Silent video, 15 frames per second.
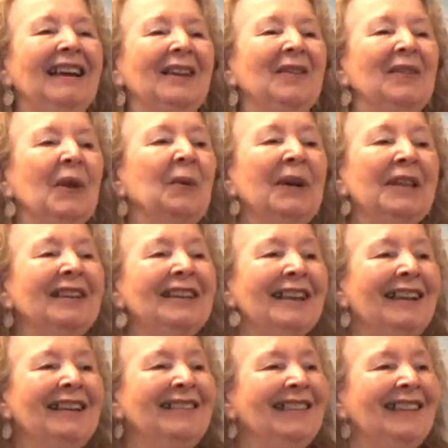so in the
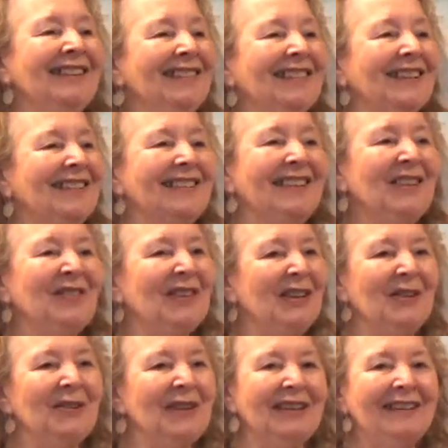1960s, the
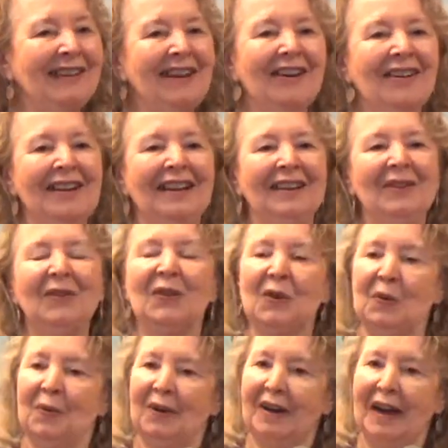Unitarians,
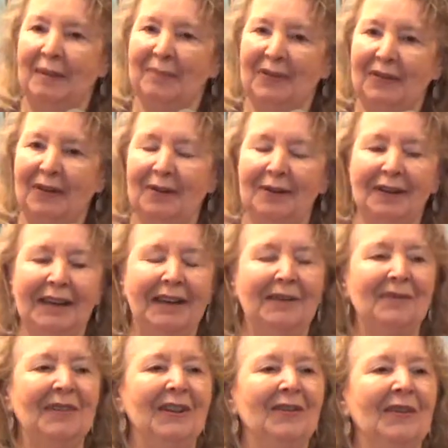who were absolutely
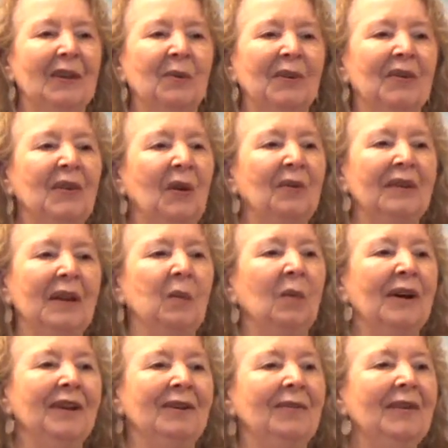convinced there was only
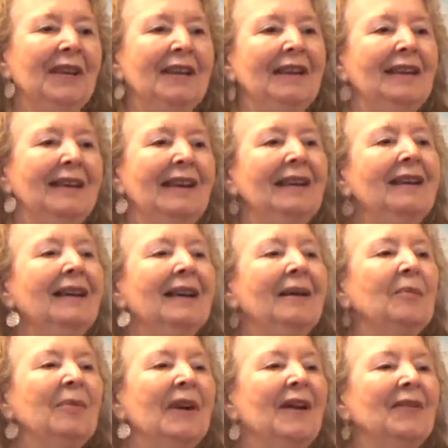one divinity,
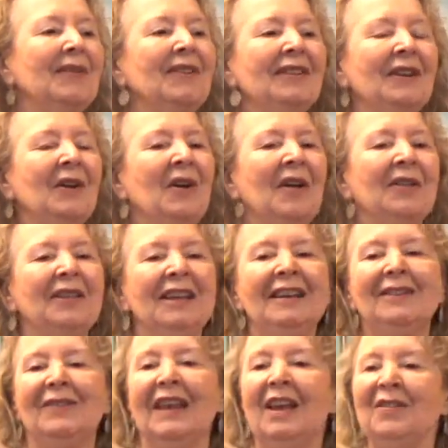present in all
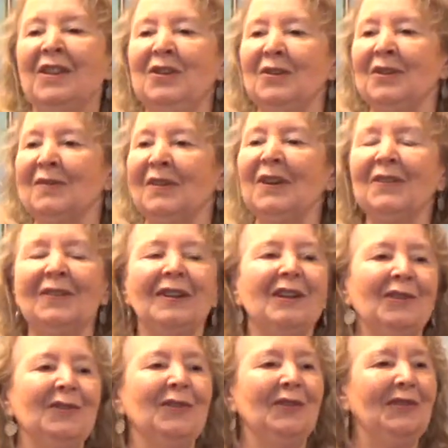things, and the
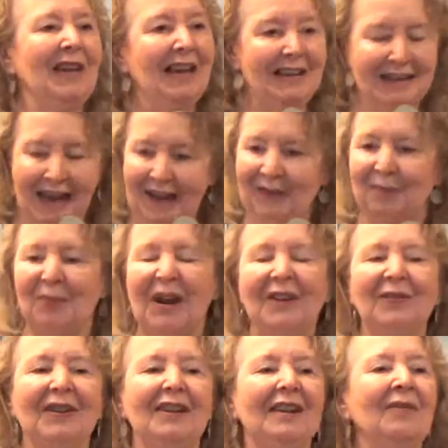Universalists say, yes,
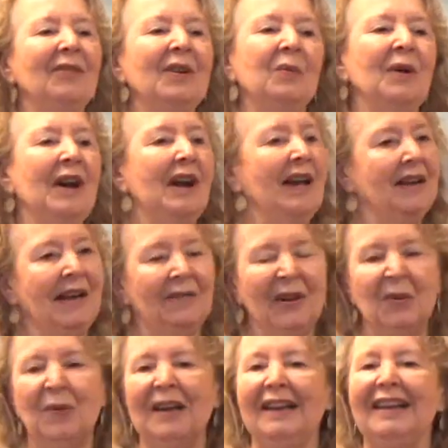present everywhere, and
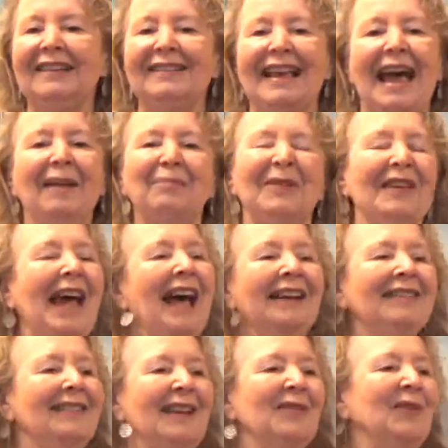everyone gets
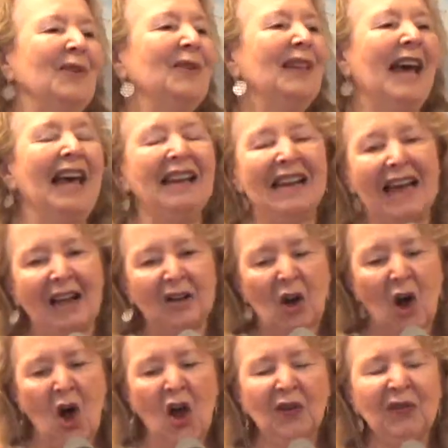access to that
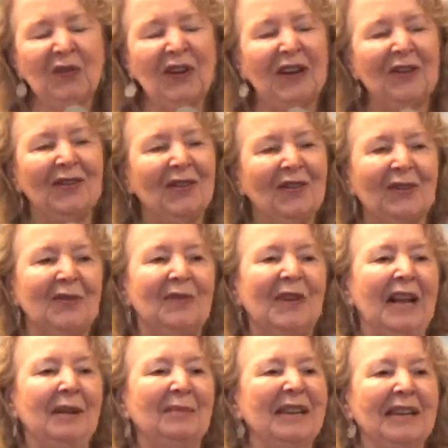at all stages of
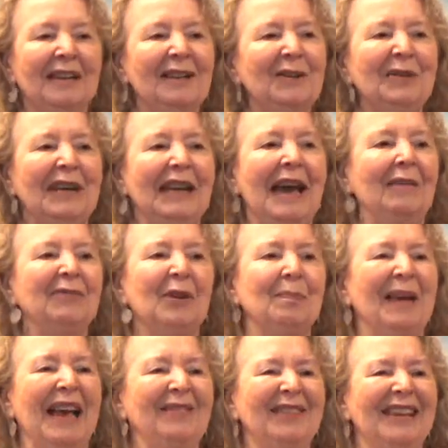development, including after
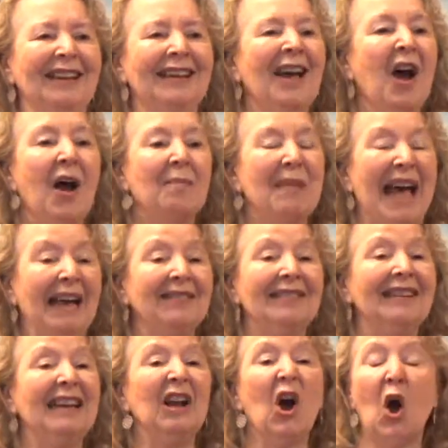passing,
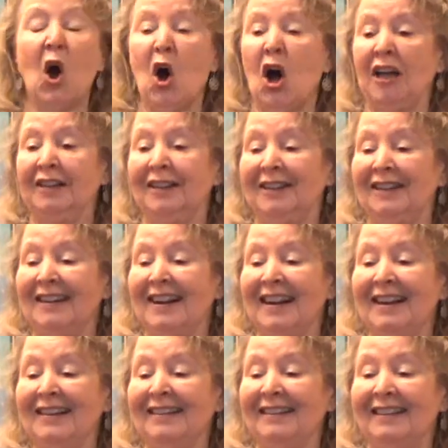passing on
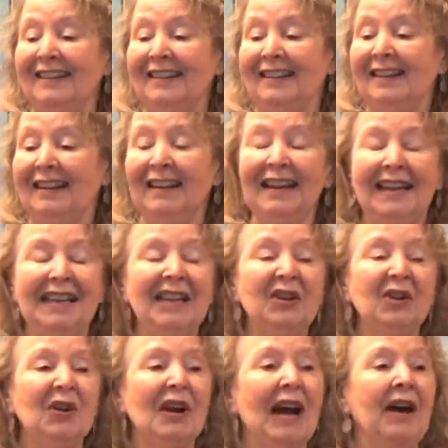right?
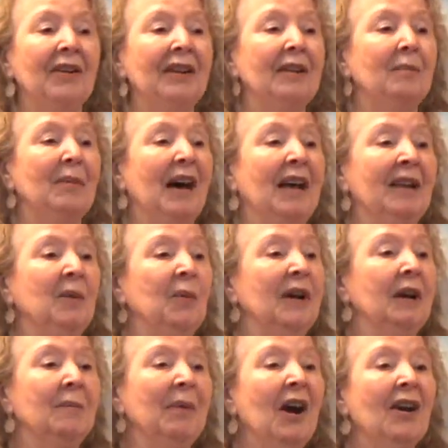In or out of the body, we
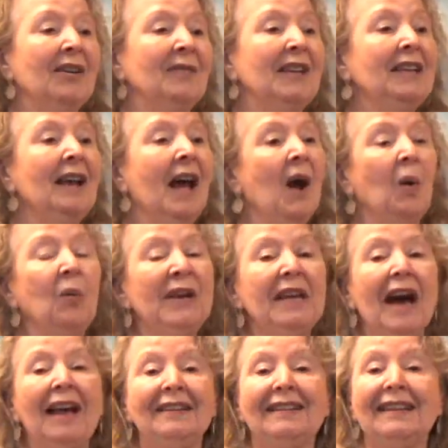are a part of it. We
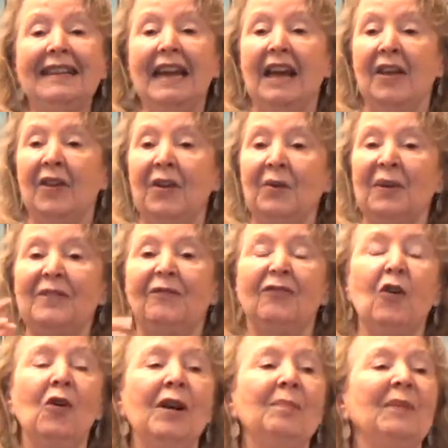got together, we
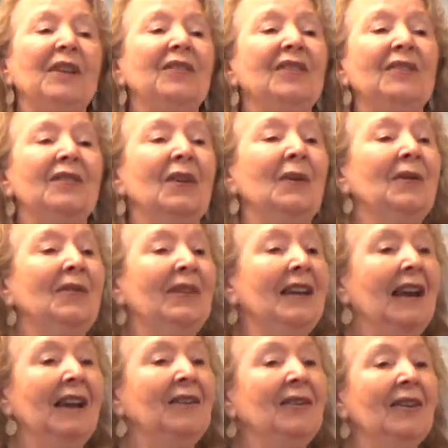formed this
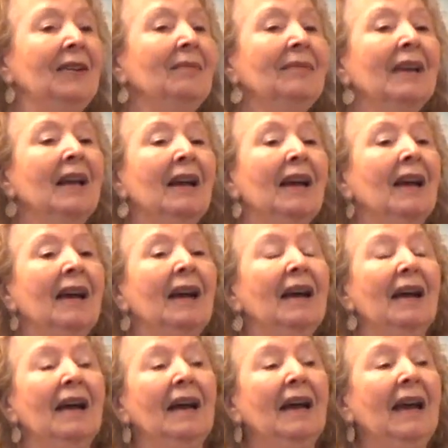association,
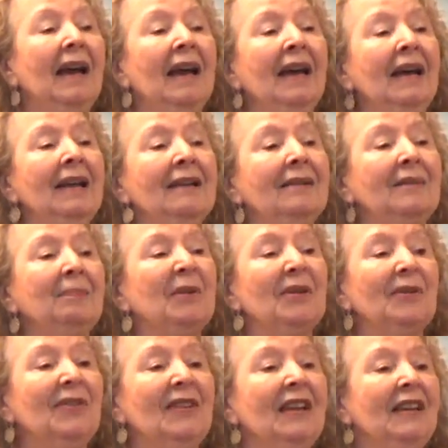and
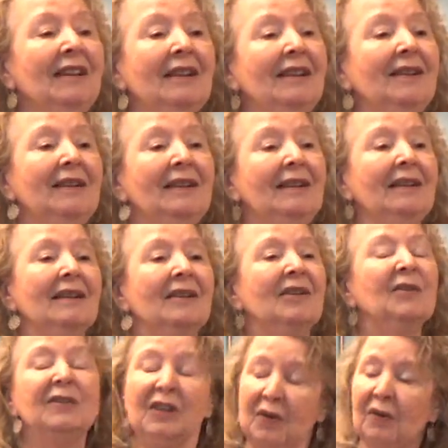proceeded
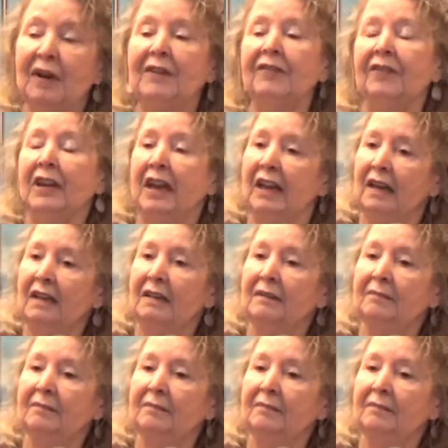to totally forget it.